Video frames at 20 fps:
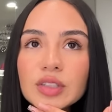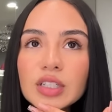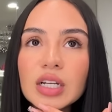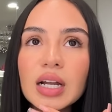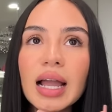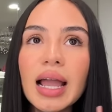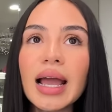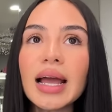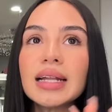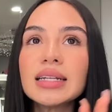
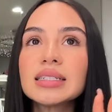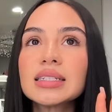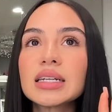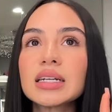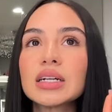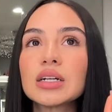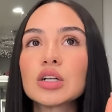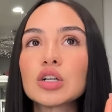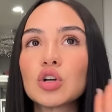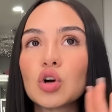And
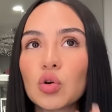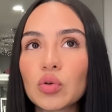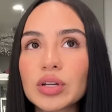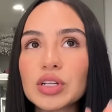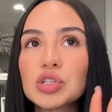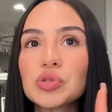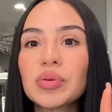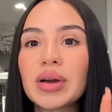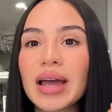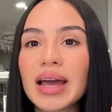going
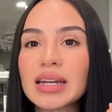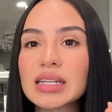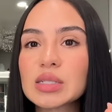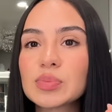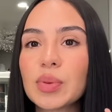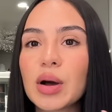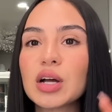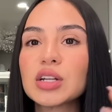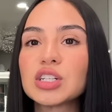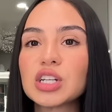to a head
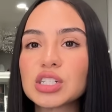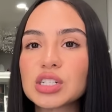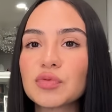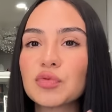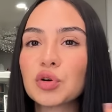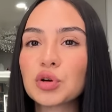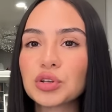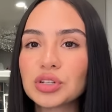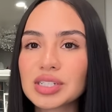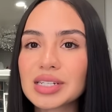spa does it
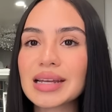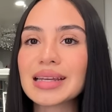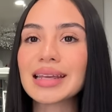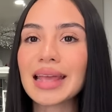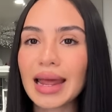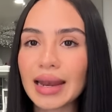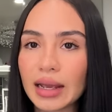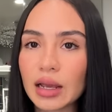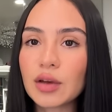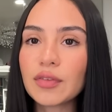for you. It's like
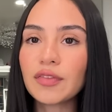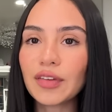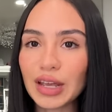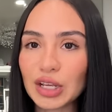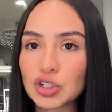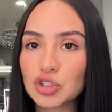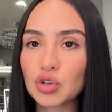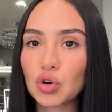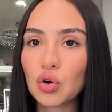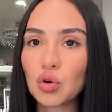getting a
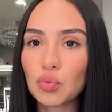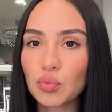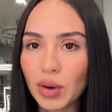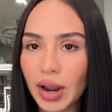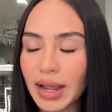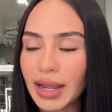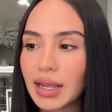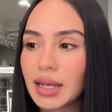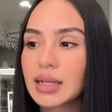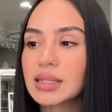facial,
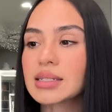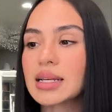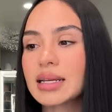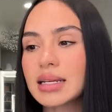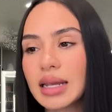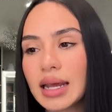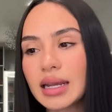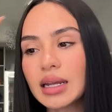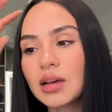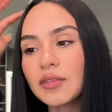right? It's like
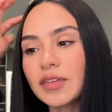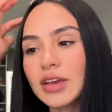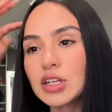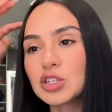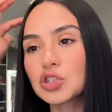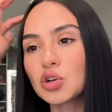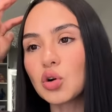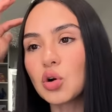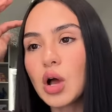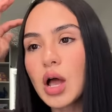getting a
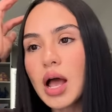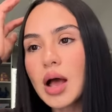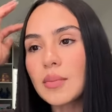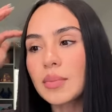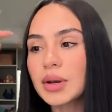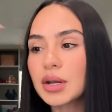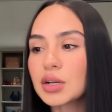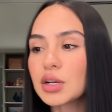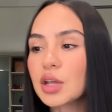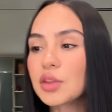facial.
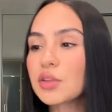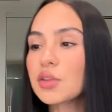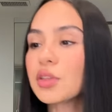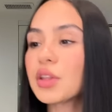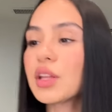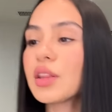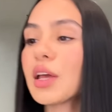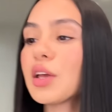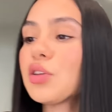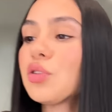But another
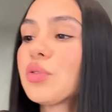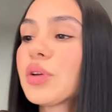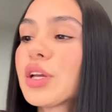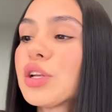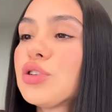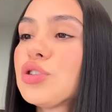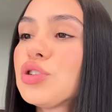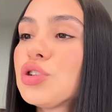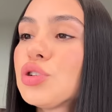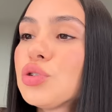thing that you
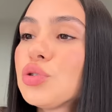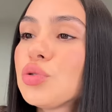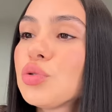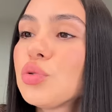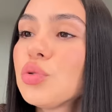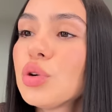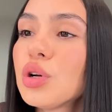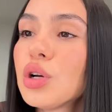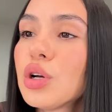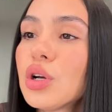can
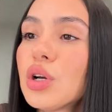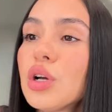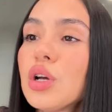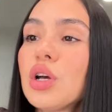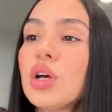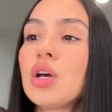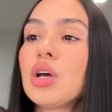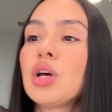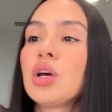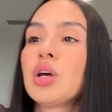do
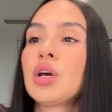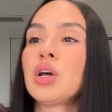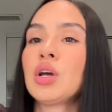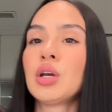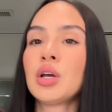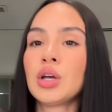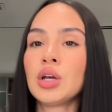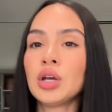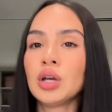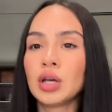
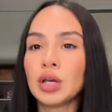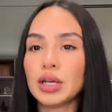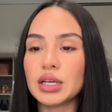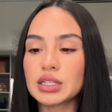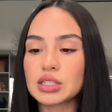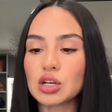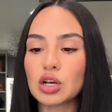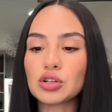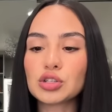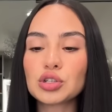
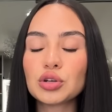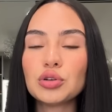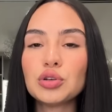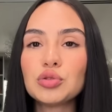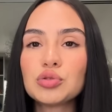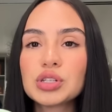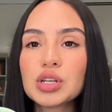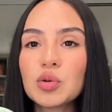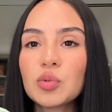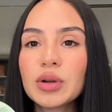is also
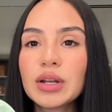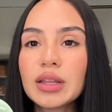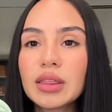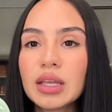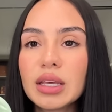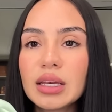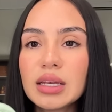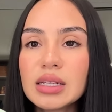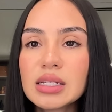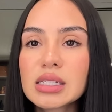using one of
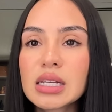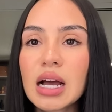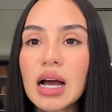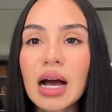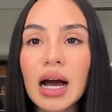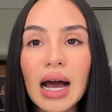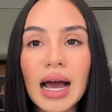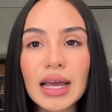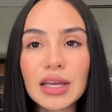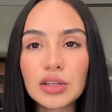these.
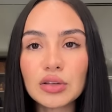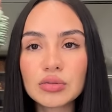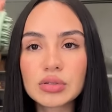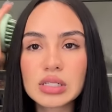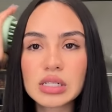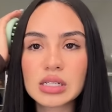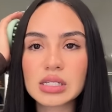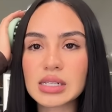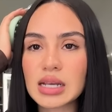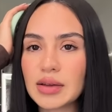I use
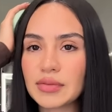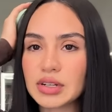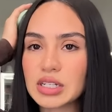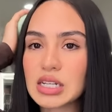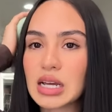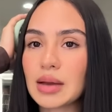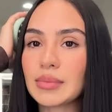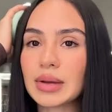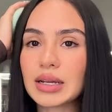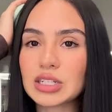this every
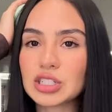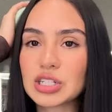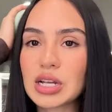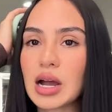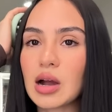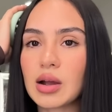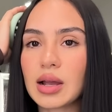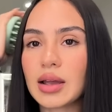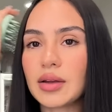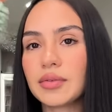time I
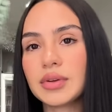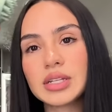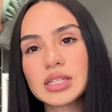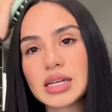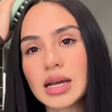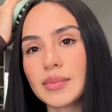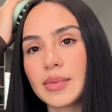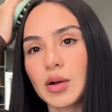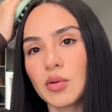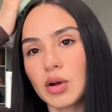shower. Every
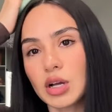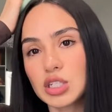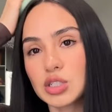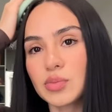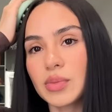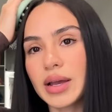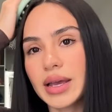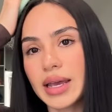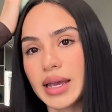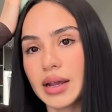time I wash
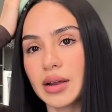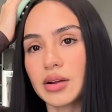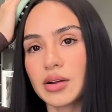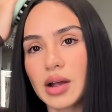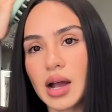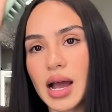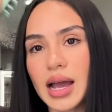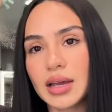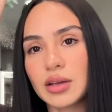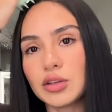my
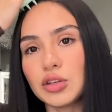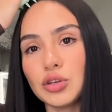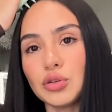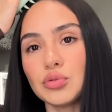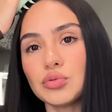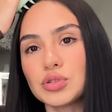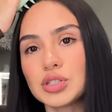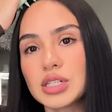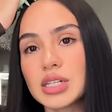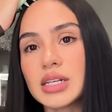hair, I
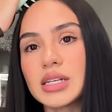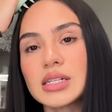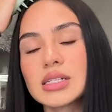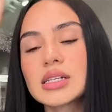use this.